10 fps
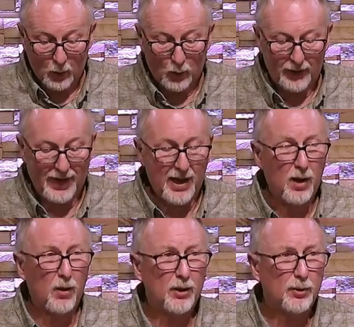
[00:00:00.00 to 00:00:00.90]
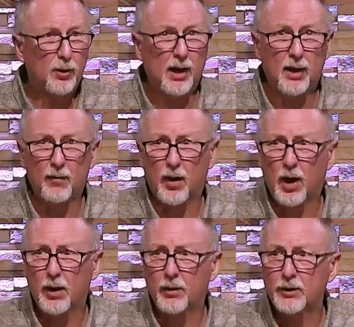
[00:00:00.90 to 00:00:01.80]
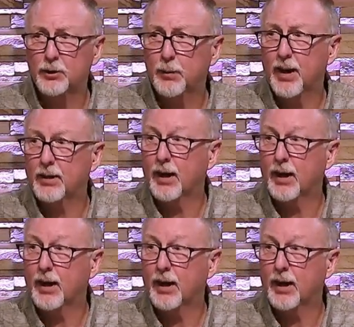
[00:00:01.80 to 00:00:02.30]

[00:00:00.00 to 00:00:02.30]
we now are to love, honor, respect,